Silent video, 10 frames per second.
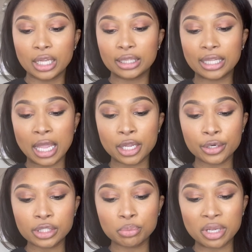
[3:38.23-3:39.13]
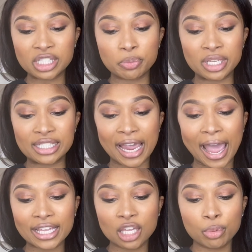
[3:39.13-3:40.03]
Layers must be
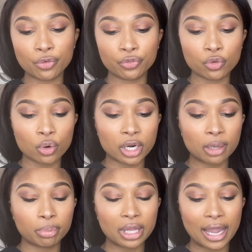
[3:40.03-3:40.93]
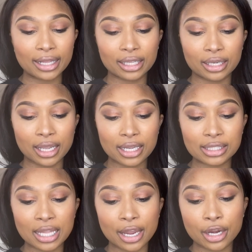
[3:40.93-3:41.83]
tacky before applying the
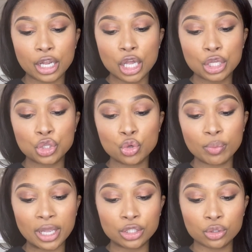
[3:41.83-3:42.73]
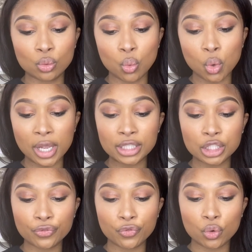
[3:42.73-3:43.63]
next layer. You may do 1
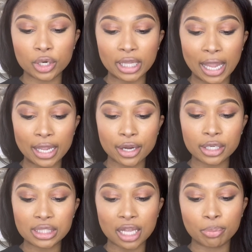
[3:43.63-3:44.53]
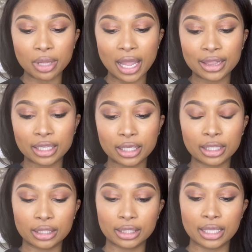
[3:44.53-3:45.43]
to 4 layers. Apply
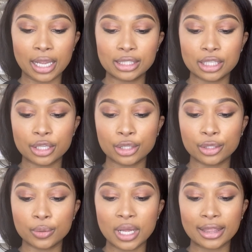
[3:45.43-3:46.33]
the lace to the glue.